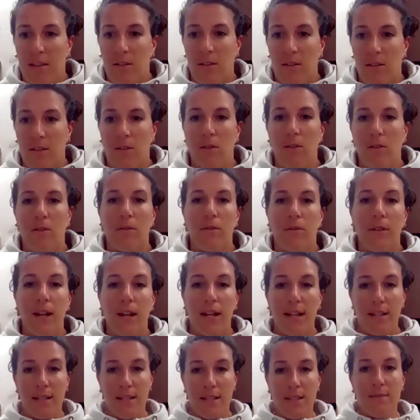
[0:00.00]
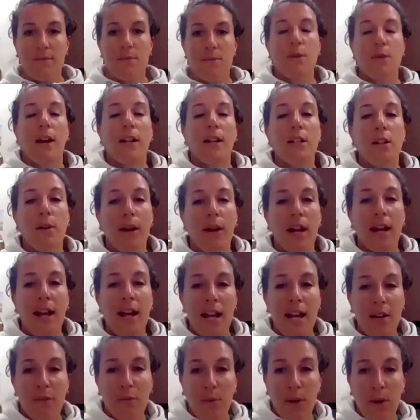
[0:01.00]
All right, so I know I
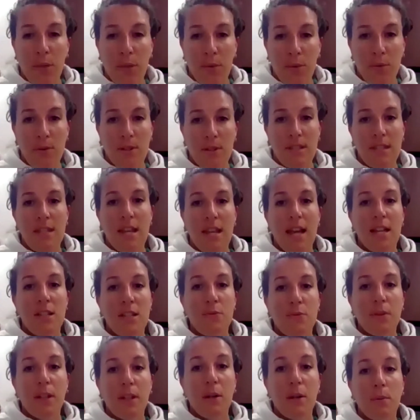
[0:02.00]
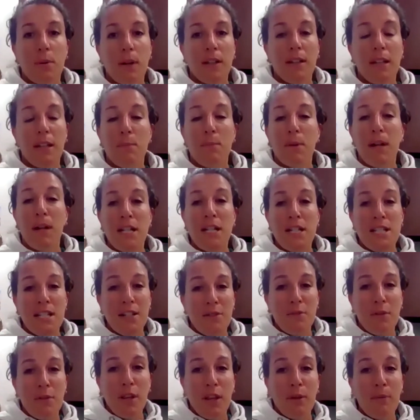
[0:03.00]
kind of went through the slides really quickly, but I
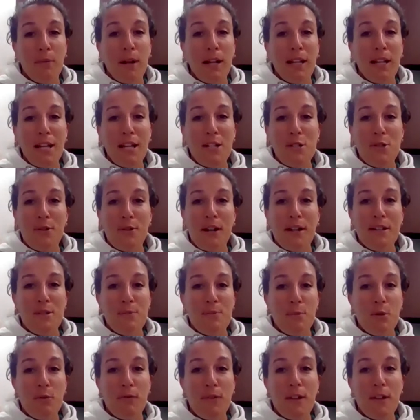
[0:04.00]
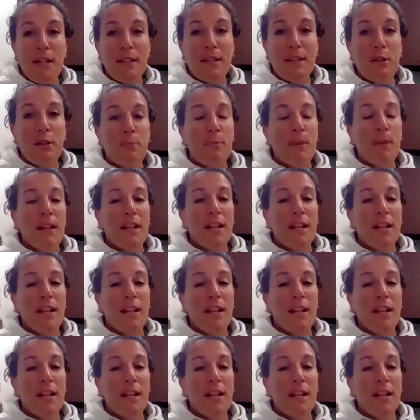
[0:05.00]
did really want to get you guys moving a little bit.